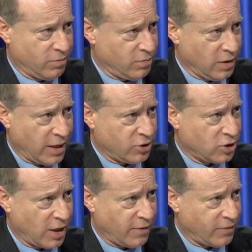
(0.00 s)

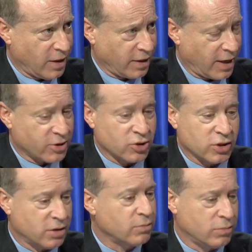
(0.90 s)
legislative delegations,
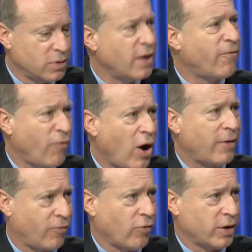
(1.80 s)
they've
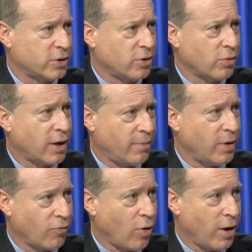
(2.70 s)
fought for us, don't get
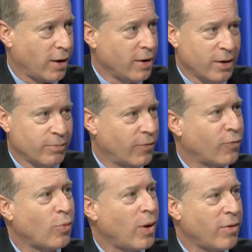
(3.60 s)
me wrong. But
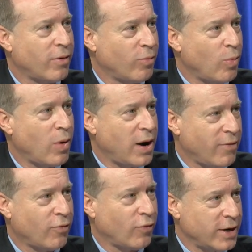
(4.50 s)
for
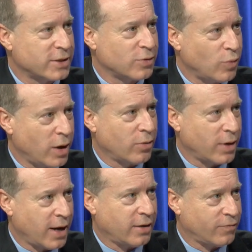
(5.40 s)
whatever reason, we don't
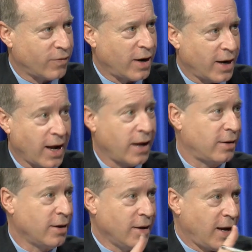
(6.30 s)
get funding. I,
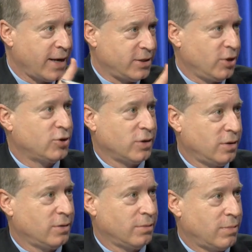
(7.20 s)
I teach at
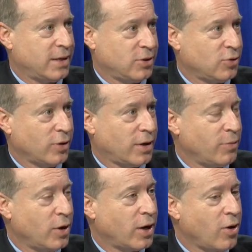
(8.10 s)
Massasoit
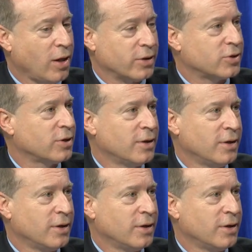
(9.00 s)
Community College.